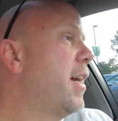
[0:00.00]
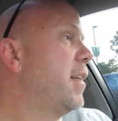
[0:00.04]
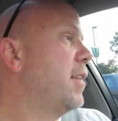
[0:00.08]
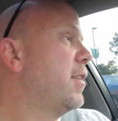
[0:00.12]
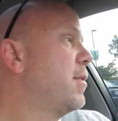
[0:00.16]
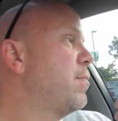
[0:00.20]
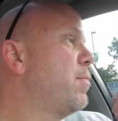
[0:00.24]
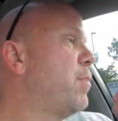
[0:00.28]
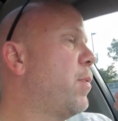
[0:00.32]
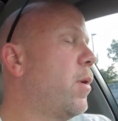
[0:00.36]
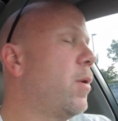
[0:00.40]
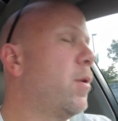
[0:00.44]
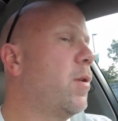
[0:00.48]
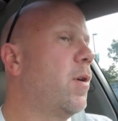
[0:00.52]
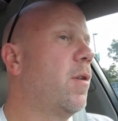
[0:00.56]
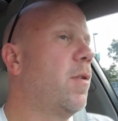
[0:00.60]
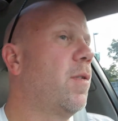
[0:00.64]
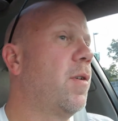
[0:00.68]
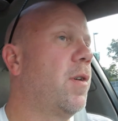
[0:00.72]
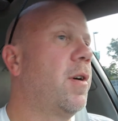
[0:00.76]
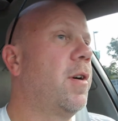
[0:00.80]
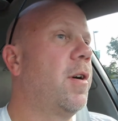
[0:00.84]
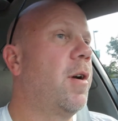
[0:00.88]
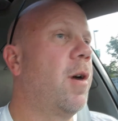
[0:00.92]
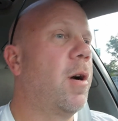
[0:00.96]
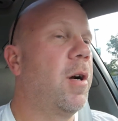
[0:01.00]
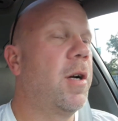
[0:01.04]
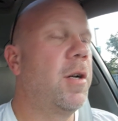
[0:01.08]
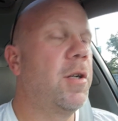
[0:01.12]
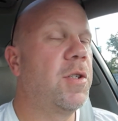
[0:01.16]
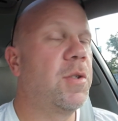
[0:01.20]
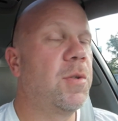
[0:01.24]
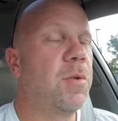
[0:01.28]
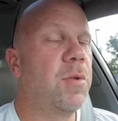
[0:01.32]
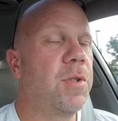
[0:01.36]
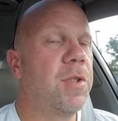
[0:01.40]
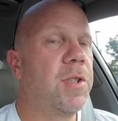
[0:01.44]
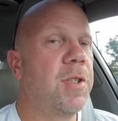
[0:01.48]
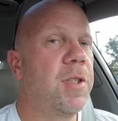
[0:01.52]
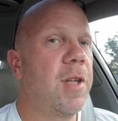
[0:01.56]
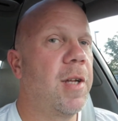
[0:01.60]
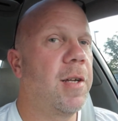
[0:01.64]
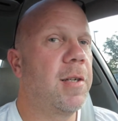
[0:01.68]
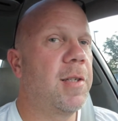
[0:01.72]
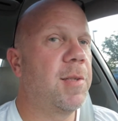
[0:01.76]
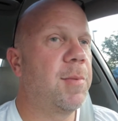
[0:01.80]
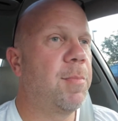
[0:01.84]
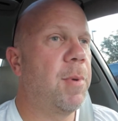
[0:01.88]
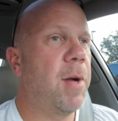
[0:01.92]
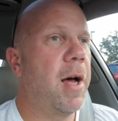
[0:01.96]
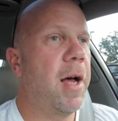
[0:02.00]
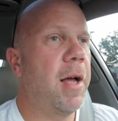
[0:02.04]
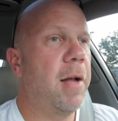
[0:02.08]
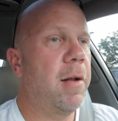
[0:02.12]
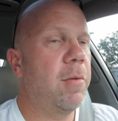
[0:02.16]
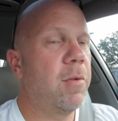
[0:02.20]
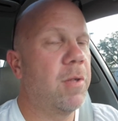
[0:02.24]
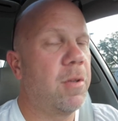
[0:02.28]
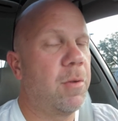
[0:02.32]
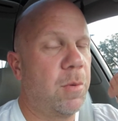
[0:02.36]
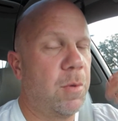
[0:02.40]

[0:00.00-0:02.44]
I just pulled over in our usual st- spot